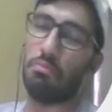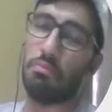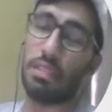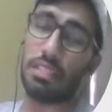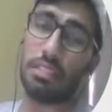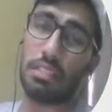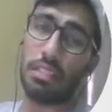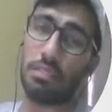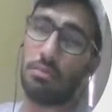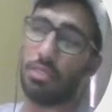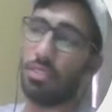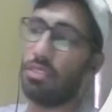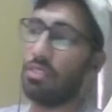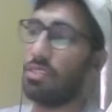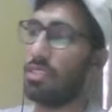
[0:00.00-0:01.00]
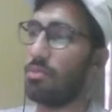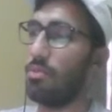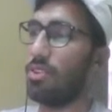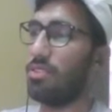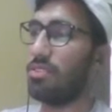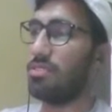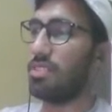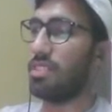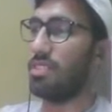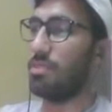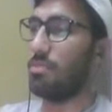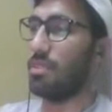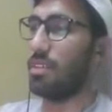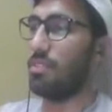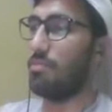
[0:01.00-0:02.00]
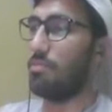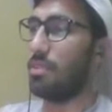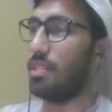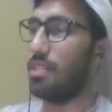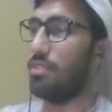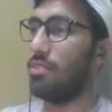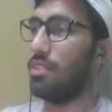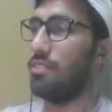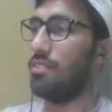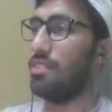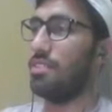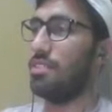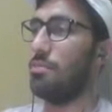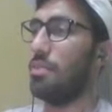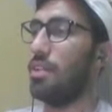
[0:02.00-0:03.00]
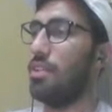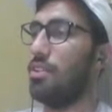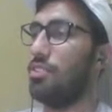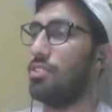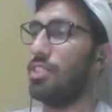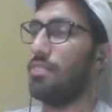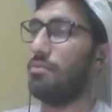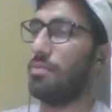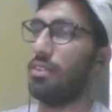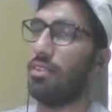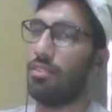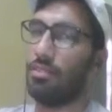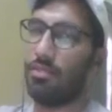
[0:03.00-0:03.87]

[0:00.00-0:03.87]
basically machine learning models, right, they behave pretty good if it is a bell-shaped curve.